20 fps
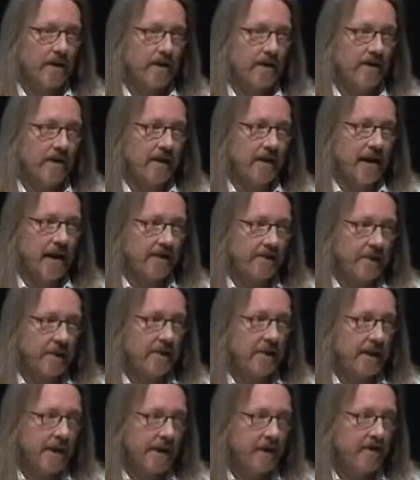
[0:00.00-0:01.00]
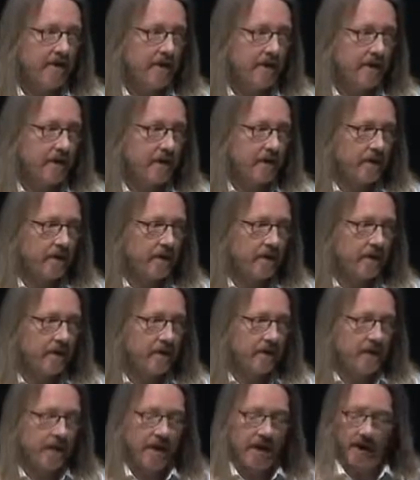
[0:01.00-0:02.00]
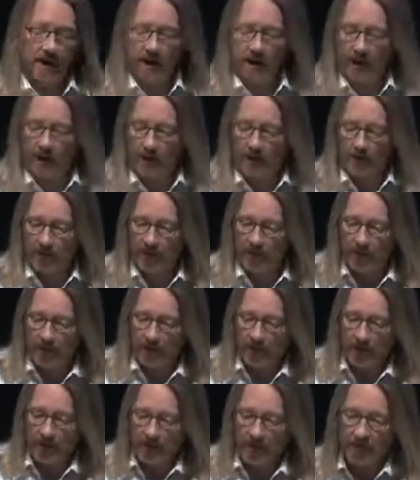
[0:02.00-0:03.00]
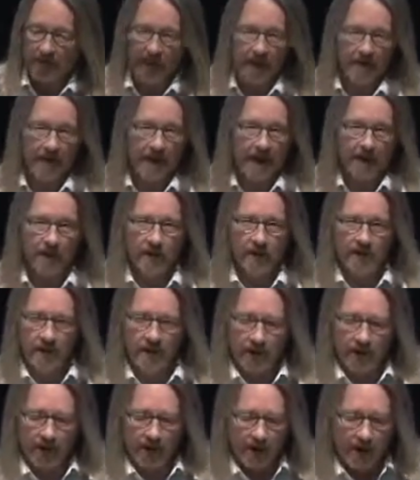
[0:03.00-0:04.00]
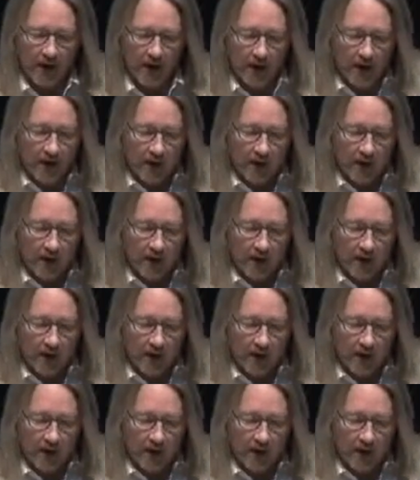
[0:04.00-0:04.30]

is an MD PhD student who's getting his PhD in biomedical engineering.